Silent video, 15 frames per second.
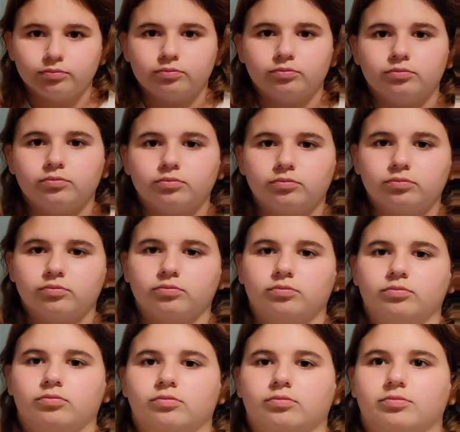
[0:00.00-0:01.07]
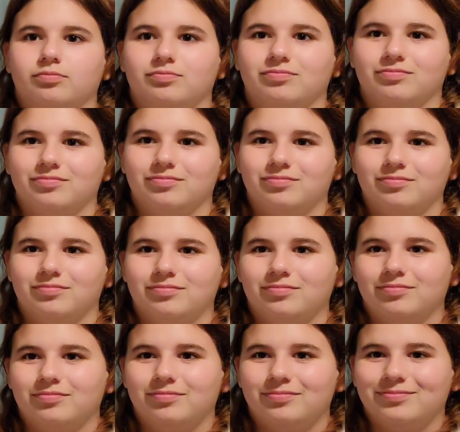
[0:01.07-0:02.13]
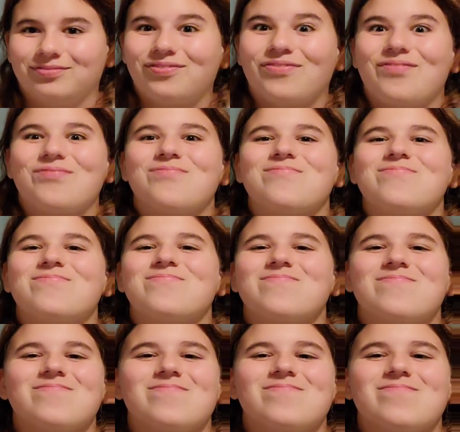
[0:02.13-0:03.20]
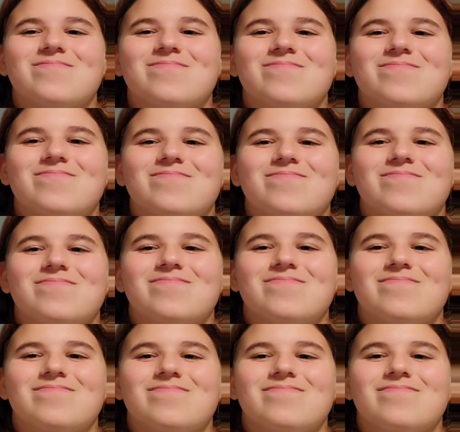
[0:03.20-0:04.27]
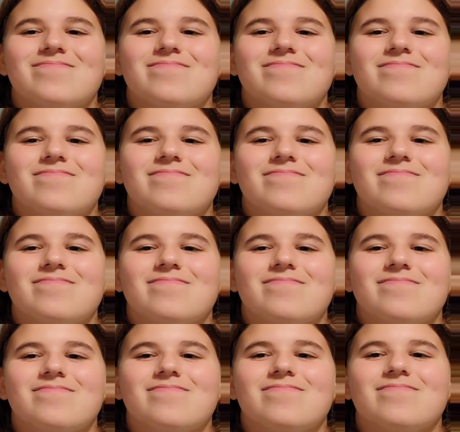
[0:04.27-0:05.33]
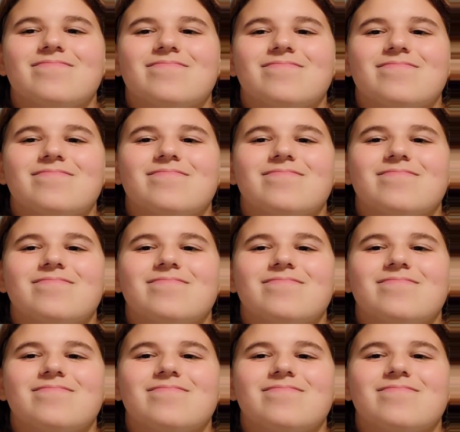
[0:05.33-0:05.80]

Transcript: This person isn't speaking.